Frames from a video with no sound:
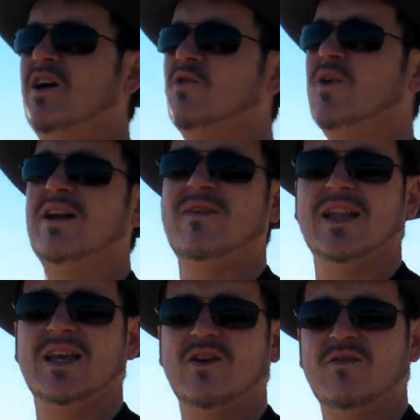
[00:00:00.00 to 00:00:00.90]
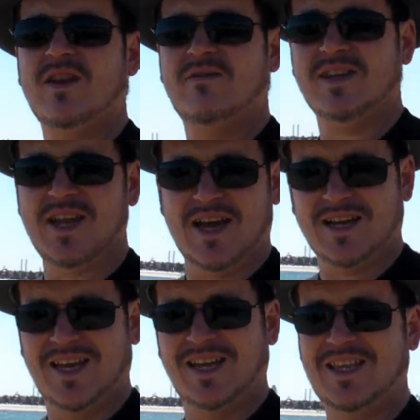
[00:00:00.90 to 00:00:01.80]
creative outlet, who've never
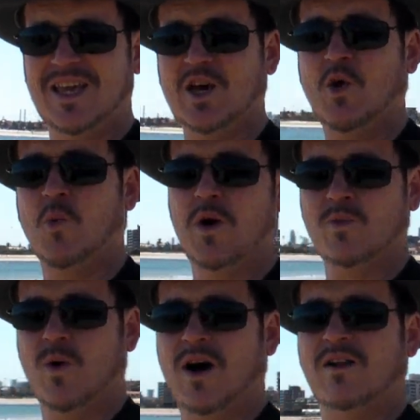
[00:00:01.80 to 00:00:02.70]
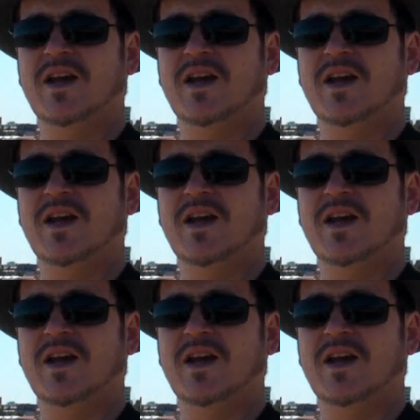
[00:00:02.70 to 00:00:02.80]
done anything worthwhile